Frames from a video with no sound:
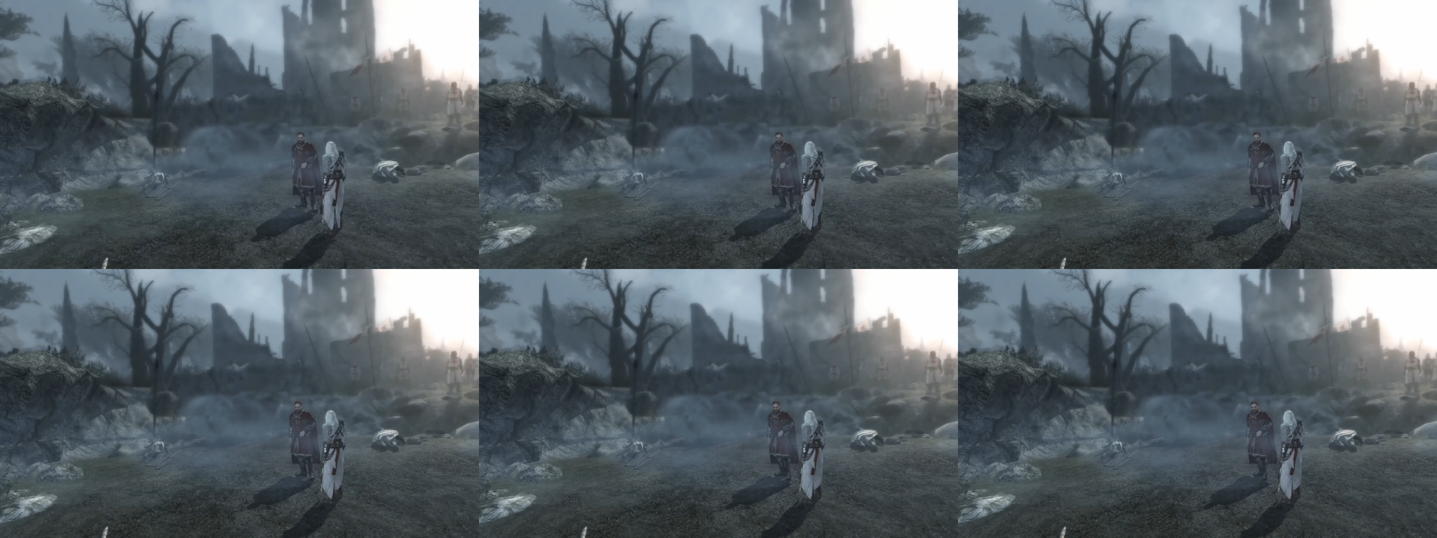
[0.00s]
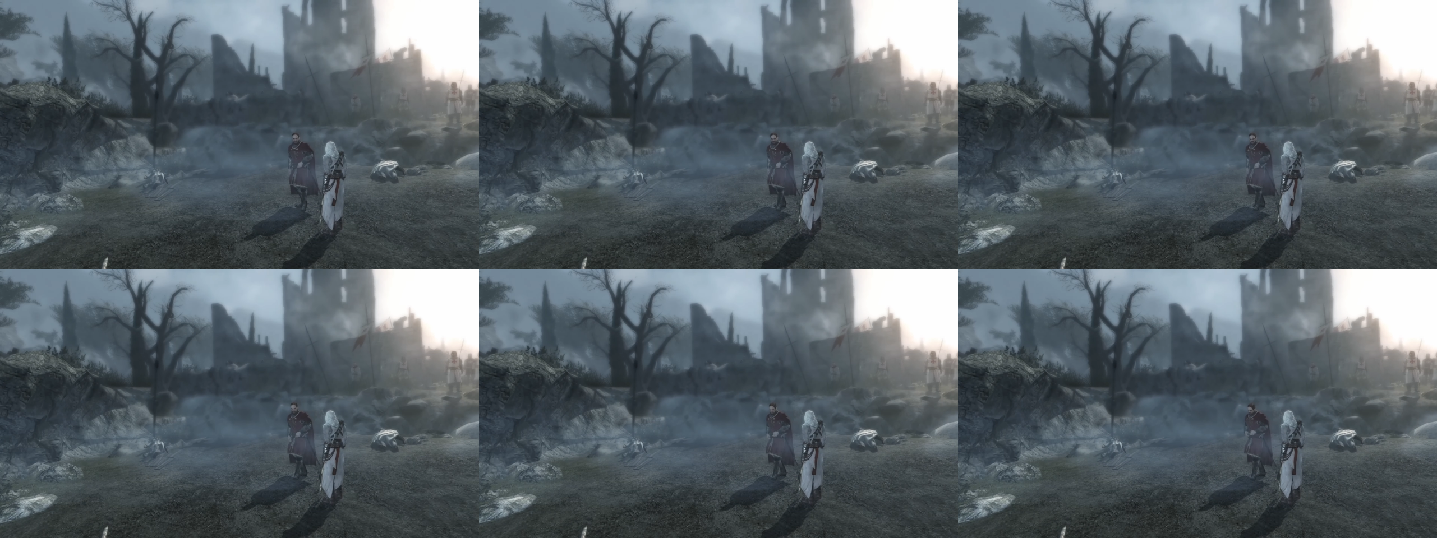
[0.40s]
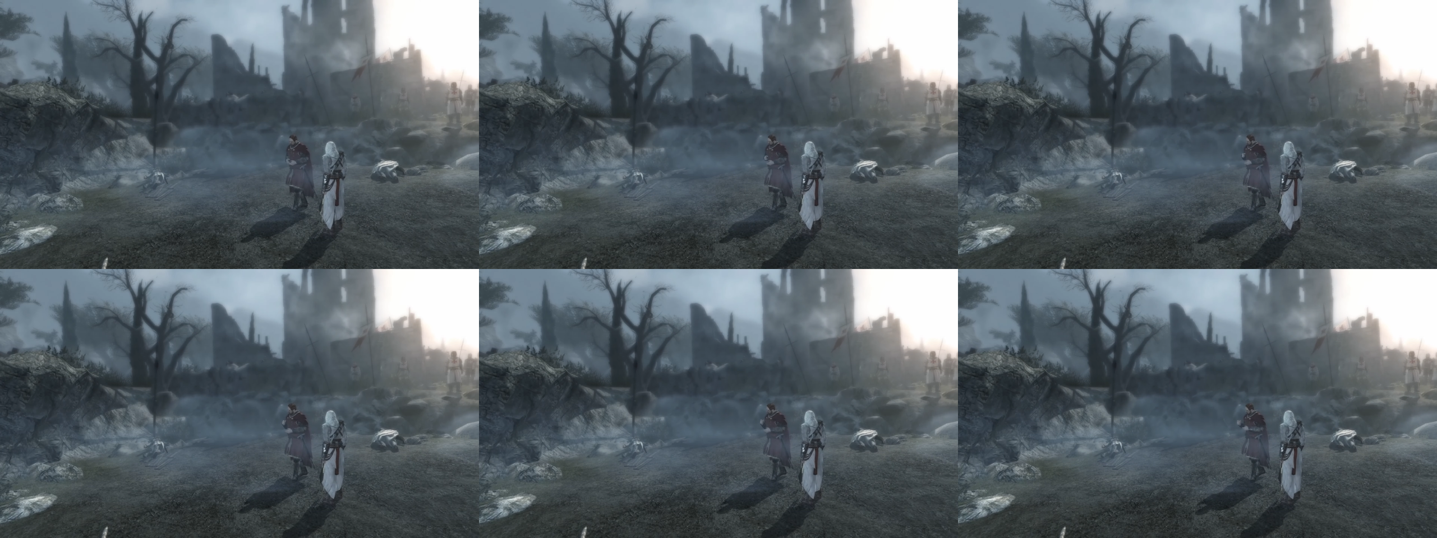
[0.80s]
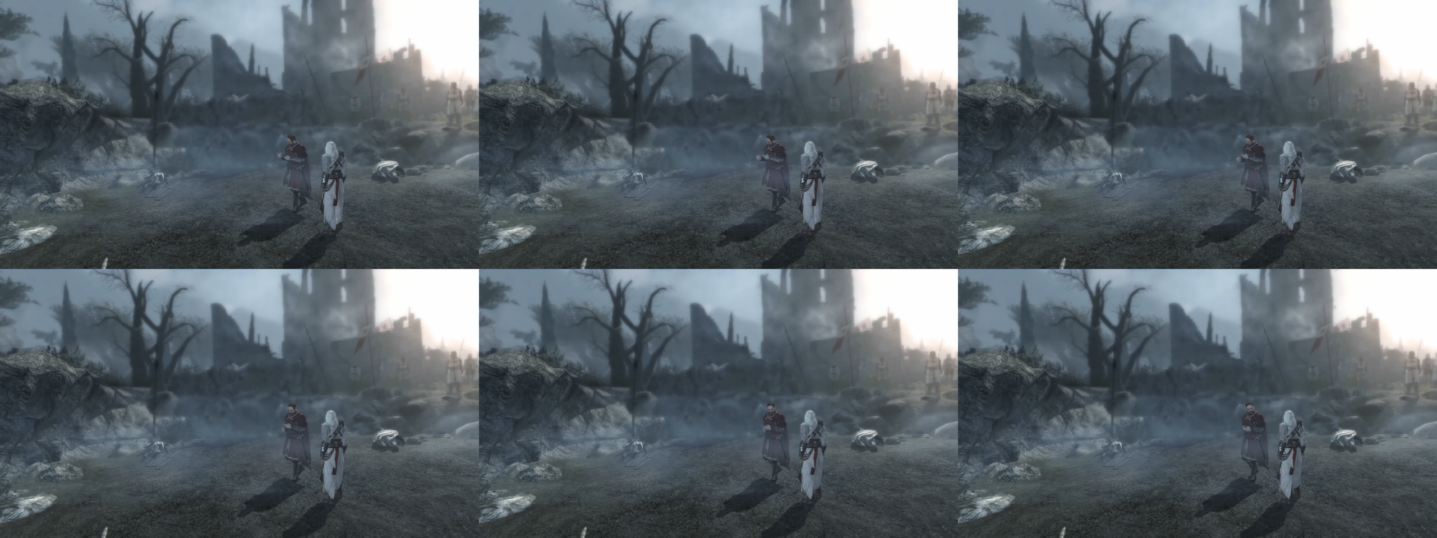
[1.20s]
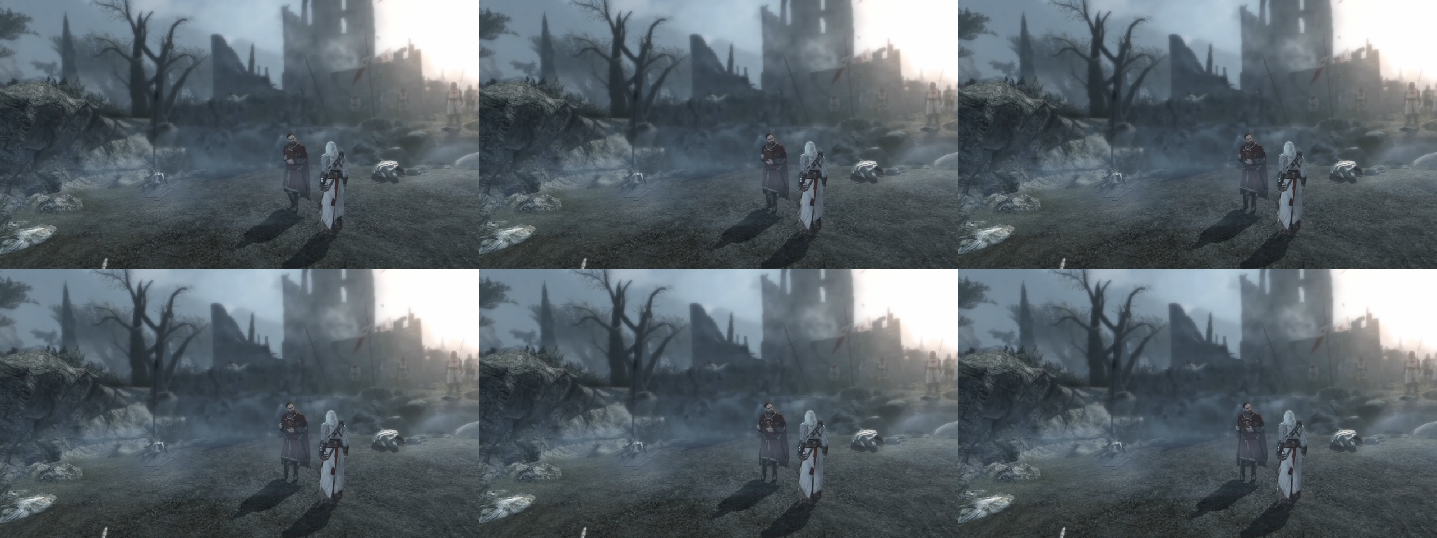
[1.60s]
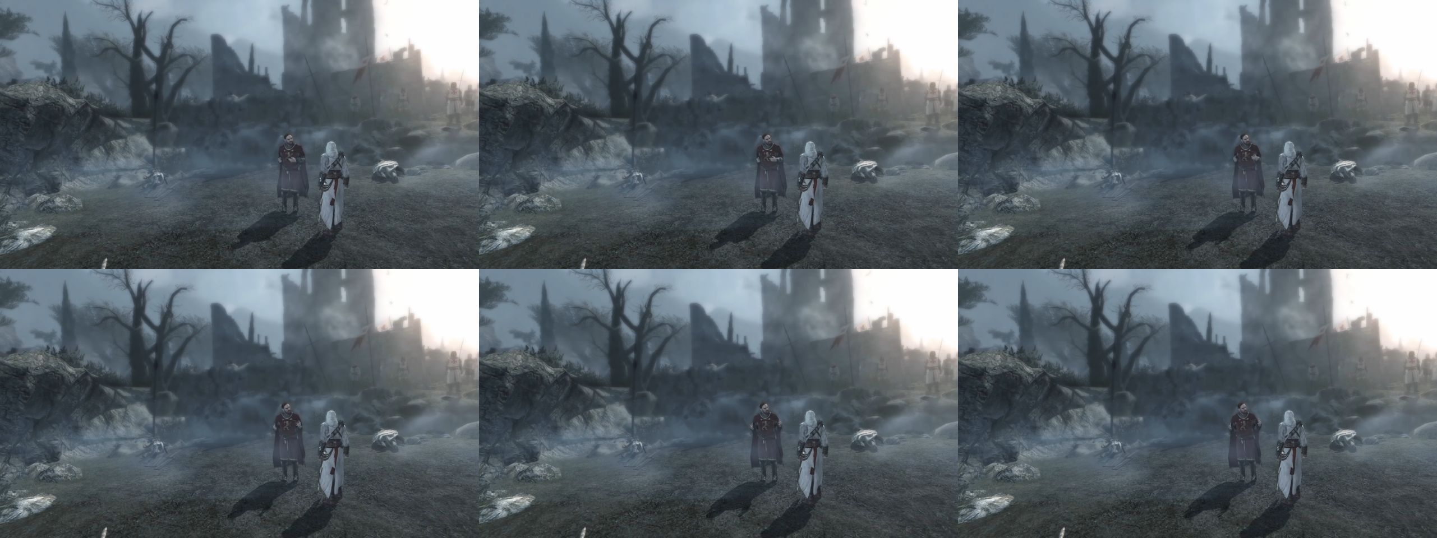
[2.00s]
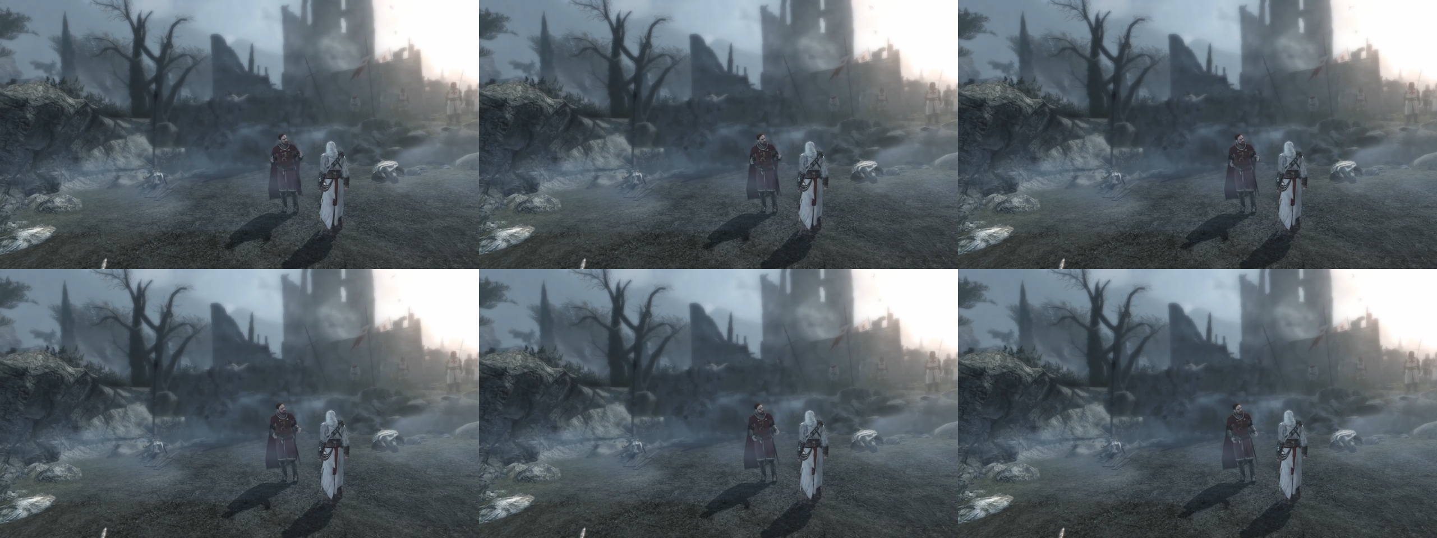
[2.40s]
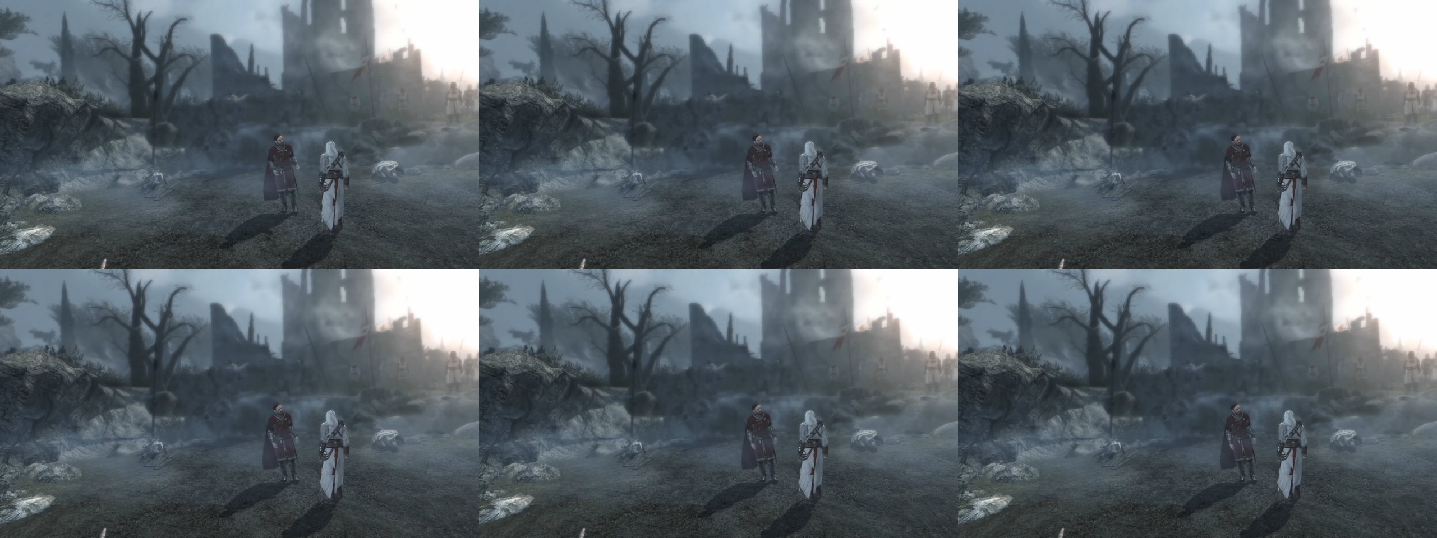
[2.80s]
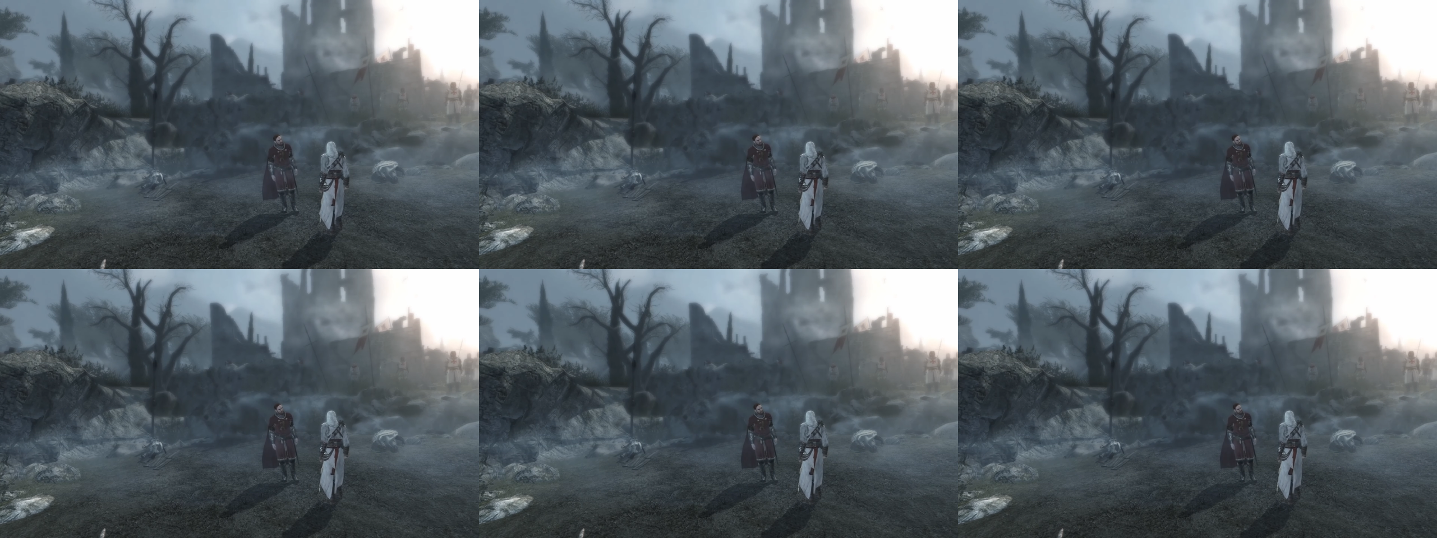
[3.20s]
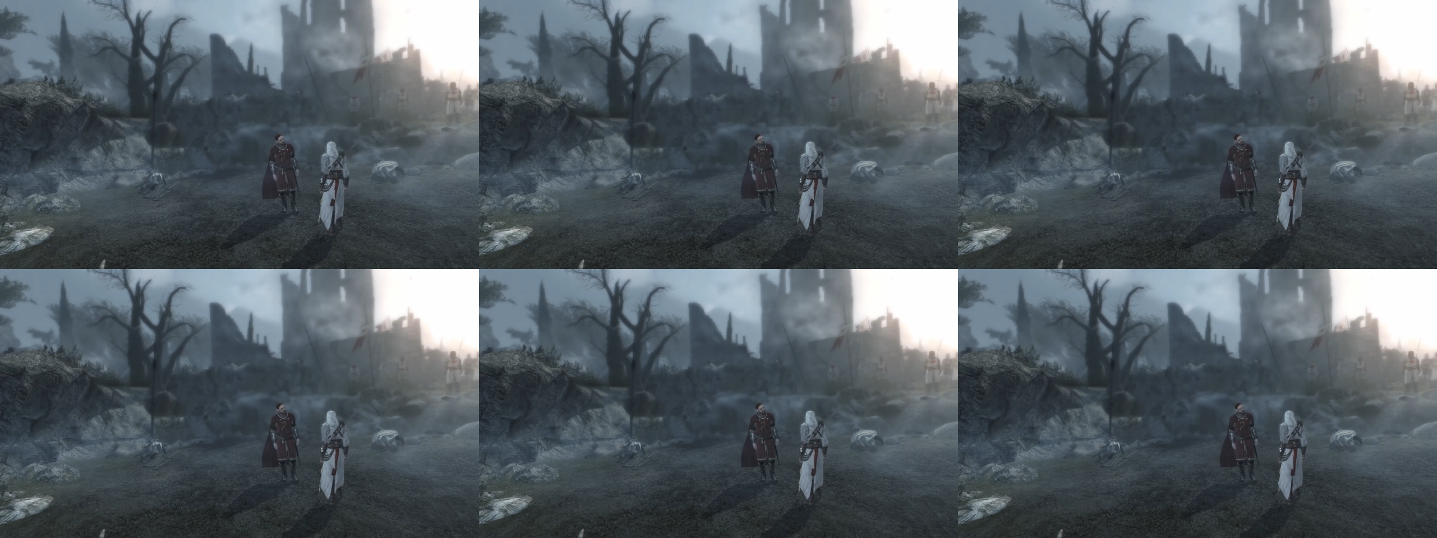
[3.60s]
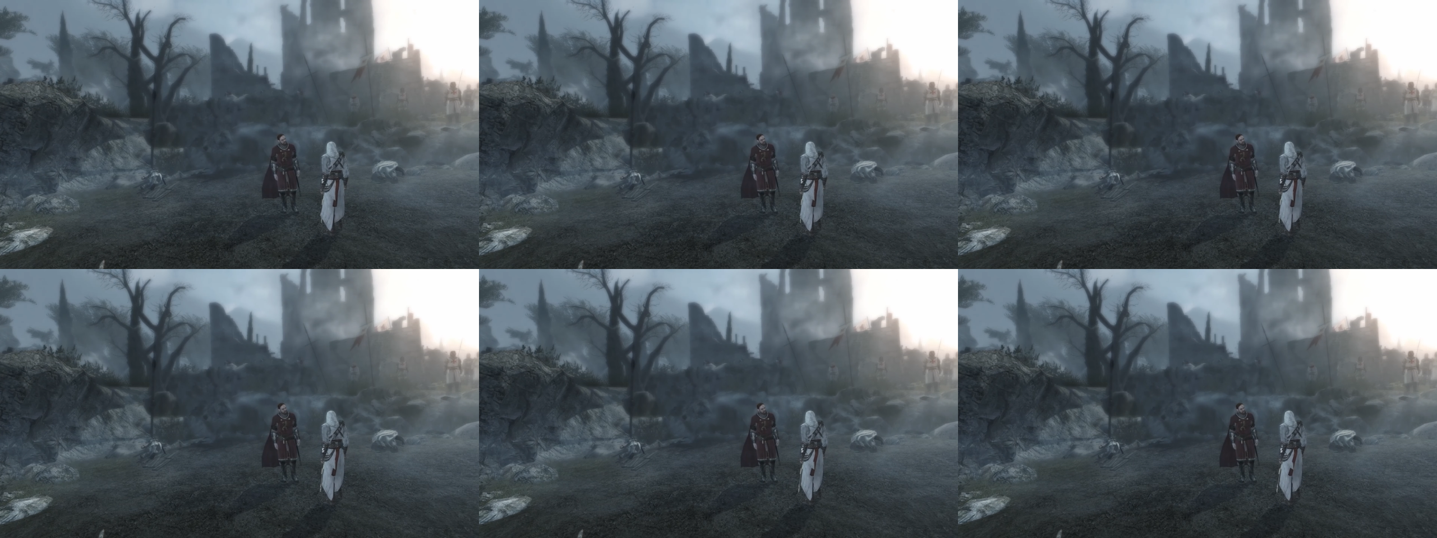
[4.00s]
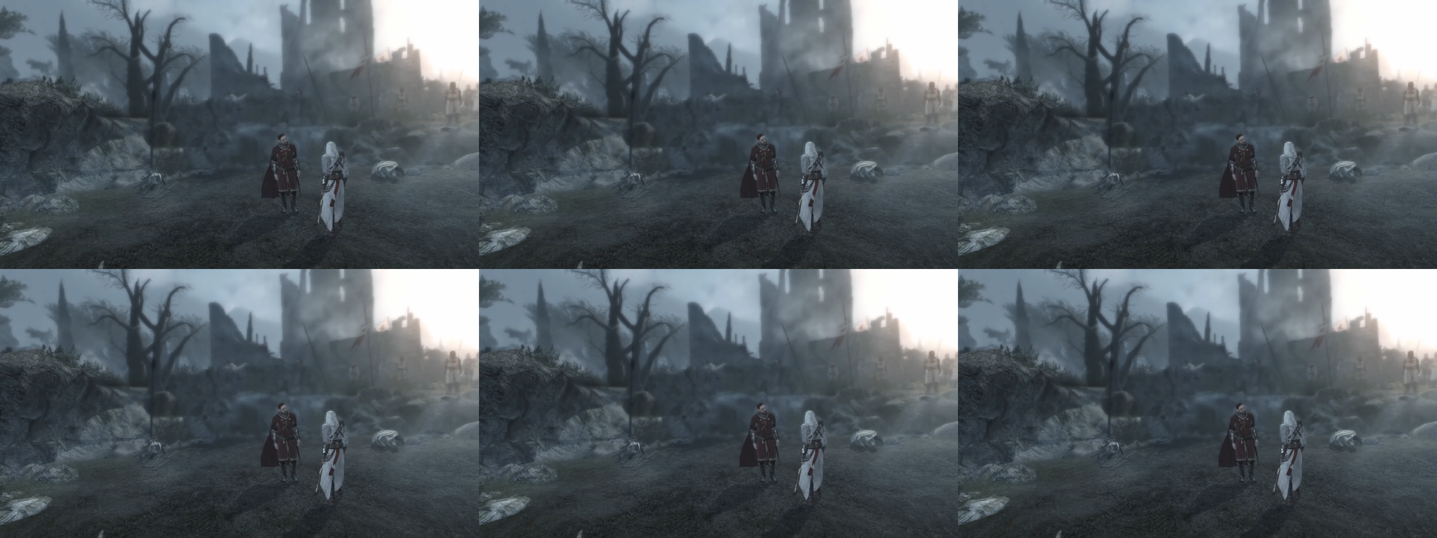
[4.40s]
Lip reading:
Nobody's mouth can be seen.